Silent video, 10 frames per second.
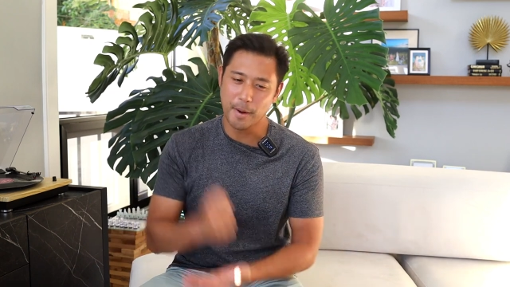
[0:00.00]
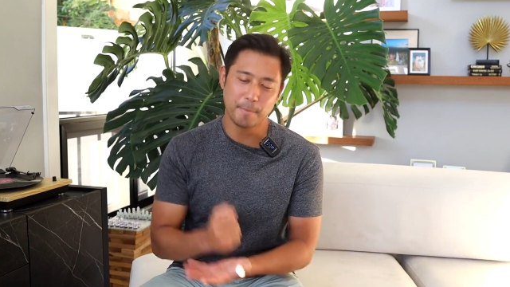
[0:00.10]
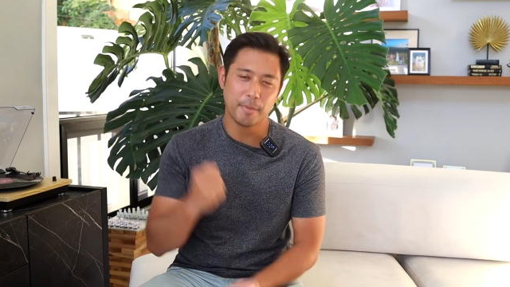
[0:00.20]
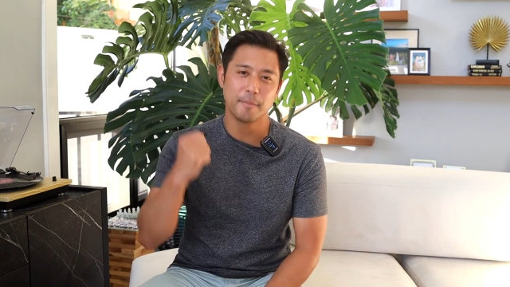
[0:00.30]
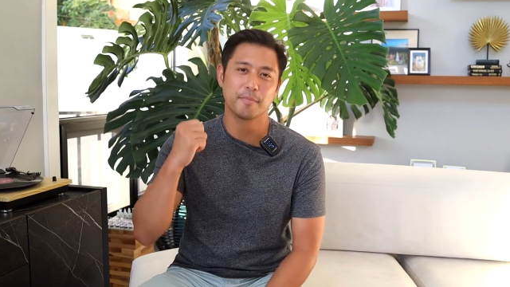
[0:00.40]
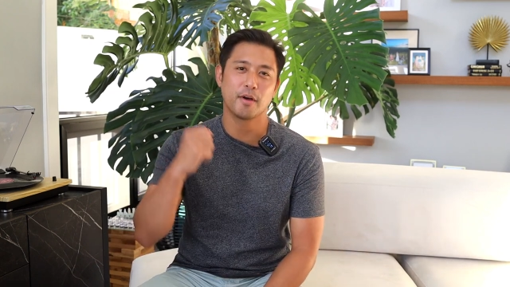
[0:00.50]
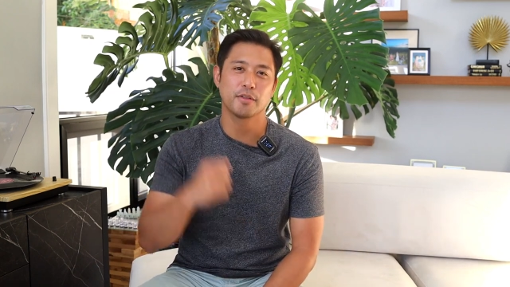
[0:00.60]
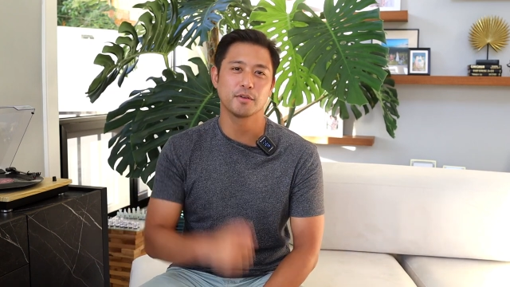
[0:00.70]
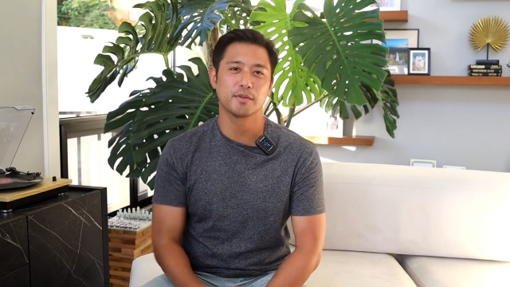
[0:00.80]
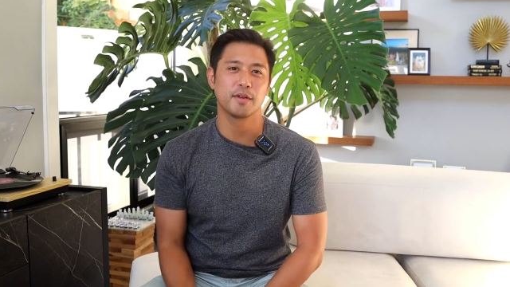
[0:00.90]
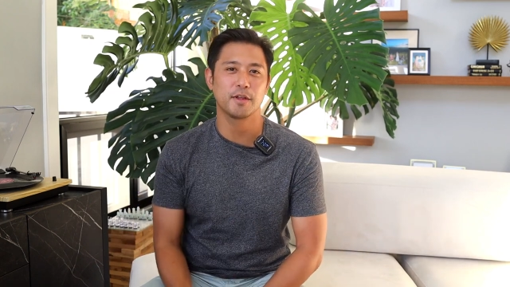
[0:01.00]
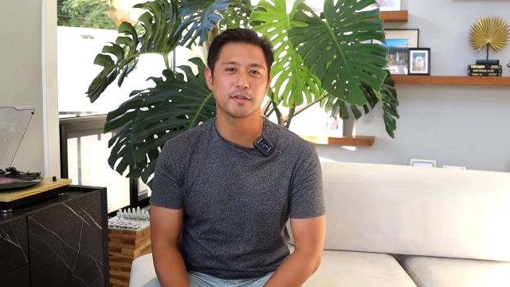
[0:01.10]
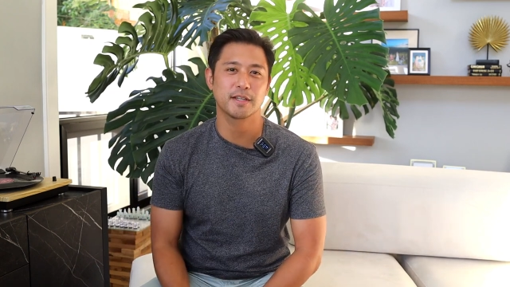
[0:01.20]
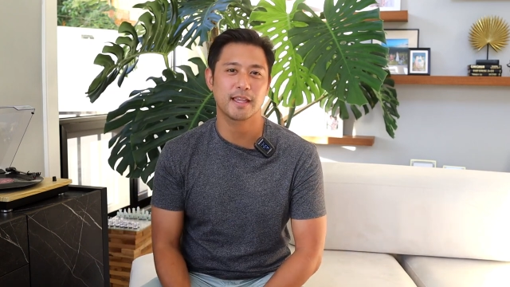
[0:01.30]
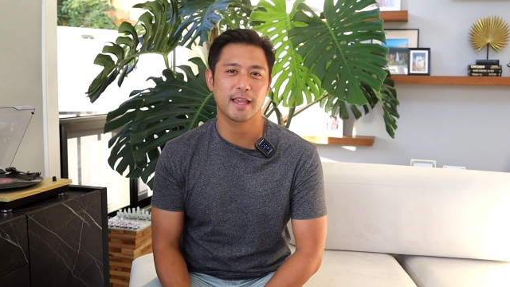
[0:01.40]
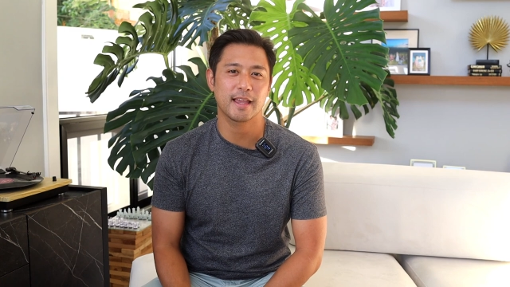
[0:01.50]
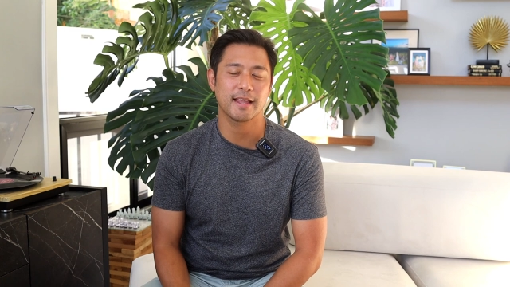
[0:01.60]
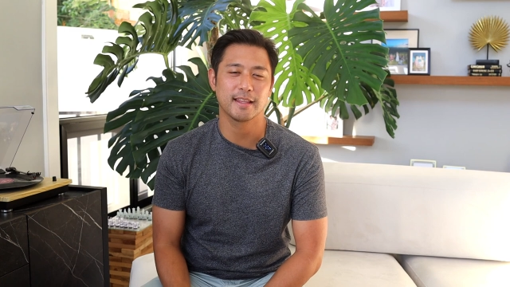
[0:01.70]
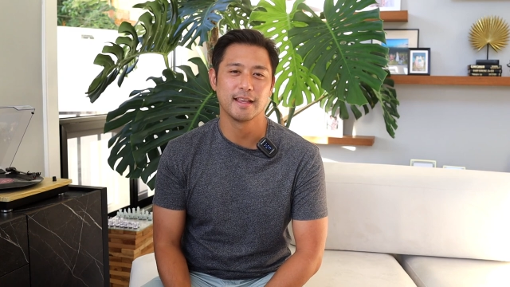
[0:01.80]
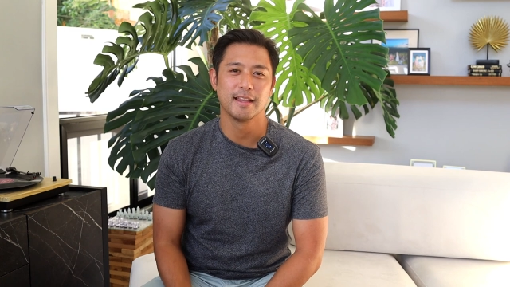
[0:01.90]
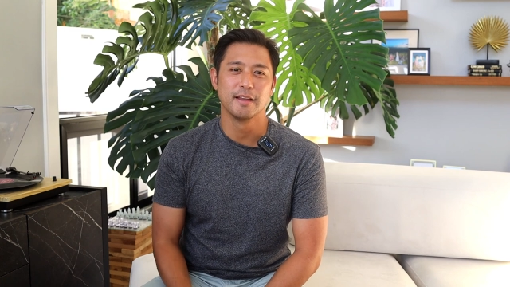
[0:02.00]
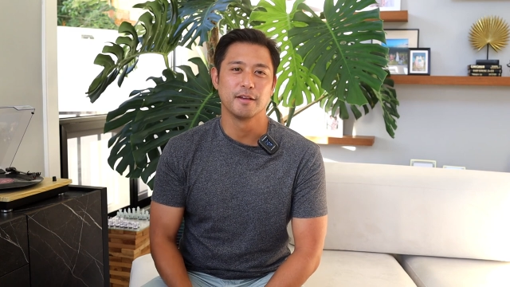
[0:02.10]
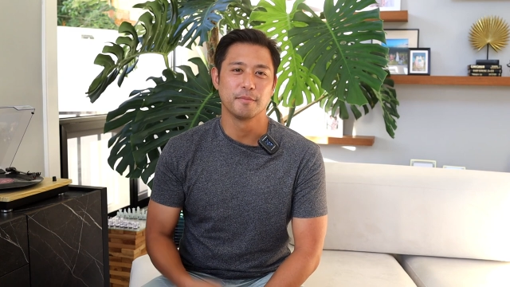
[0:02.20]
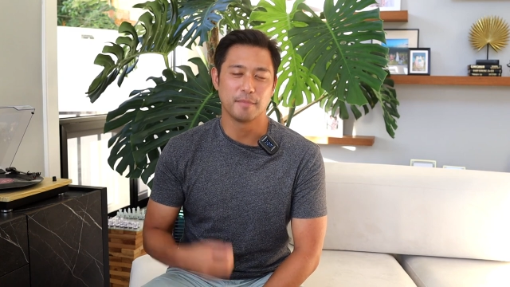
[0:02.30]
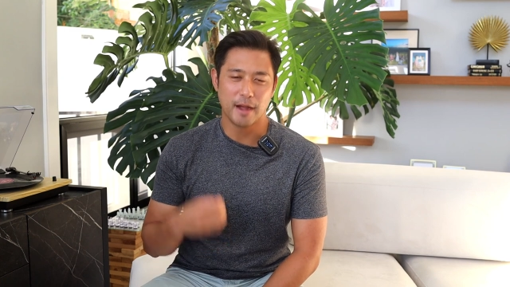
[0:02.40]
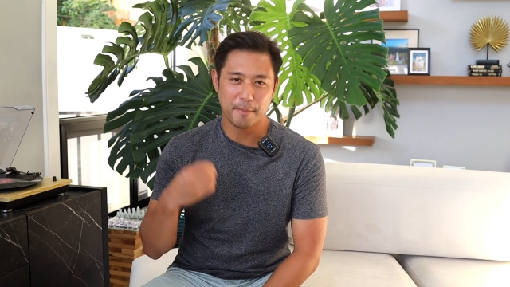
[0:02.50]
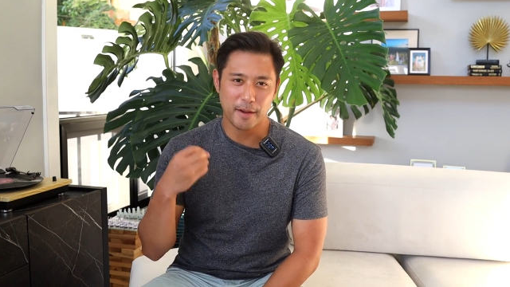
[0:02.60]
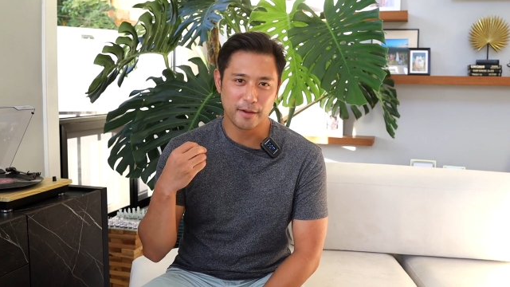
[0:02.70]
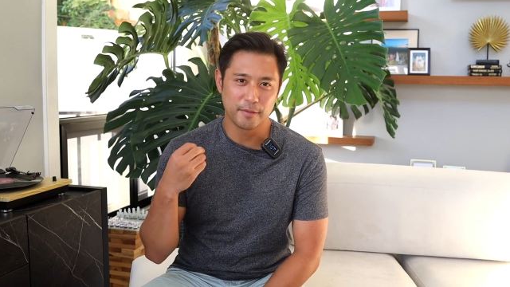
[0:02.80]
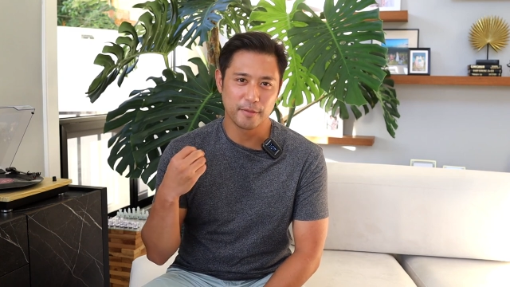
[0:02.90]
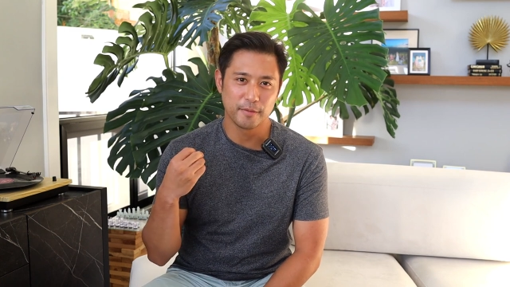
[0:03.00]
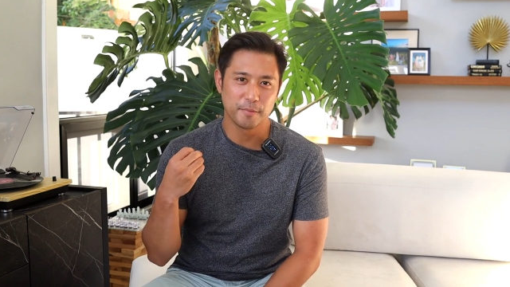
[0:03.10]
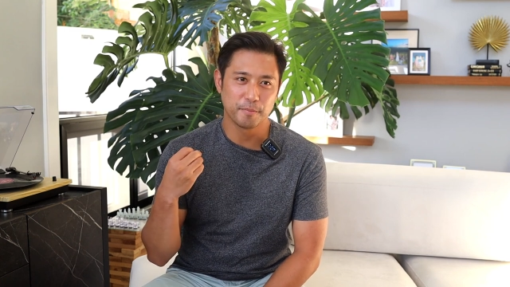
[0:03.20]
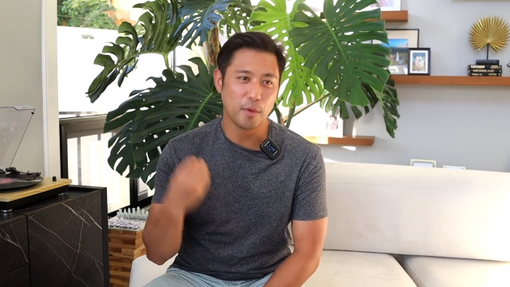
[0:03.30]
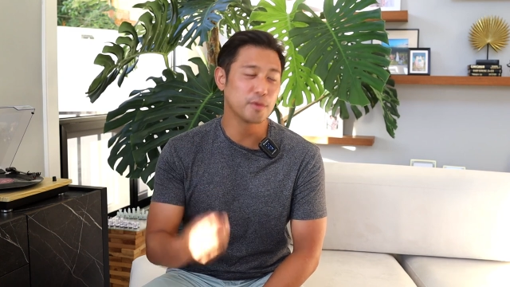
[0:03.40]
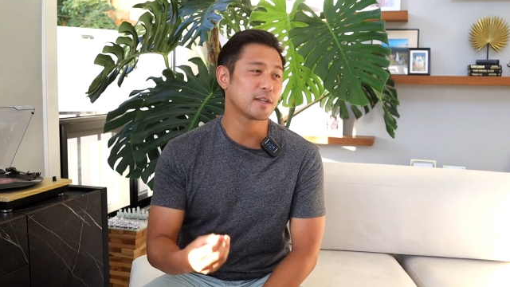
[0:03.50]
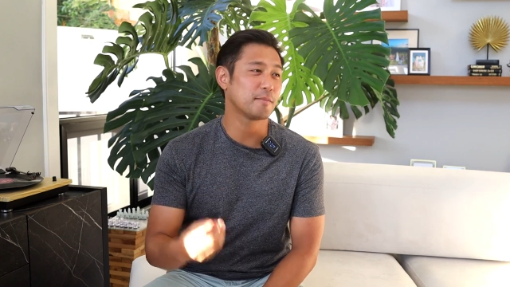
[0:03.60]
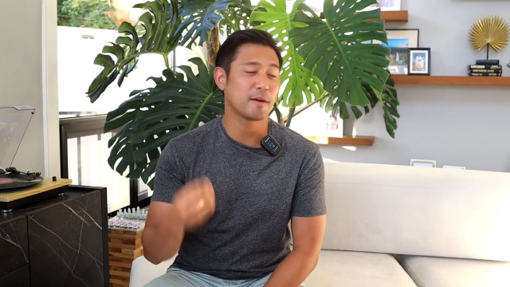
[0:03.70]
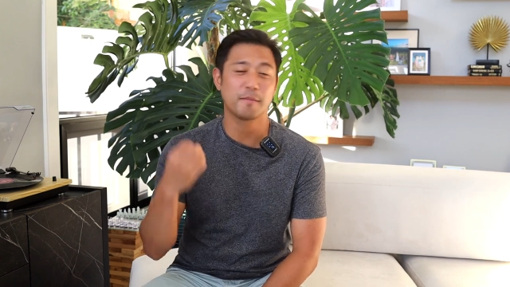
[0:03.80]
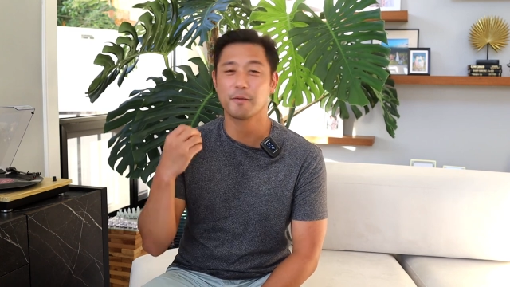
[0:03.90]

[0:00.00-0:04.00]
bump up all those videos again, makapag-post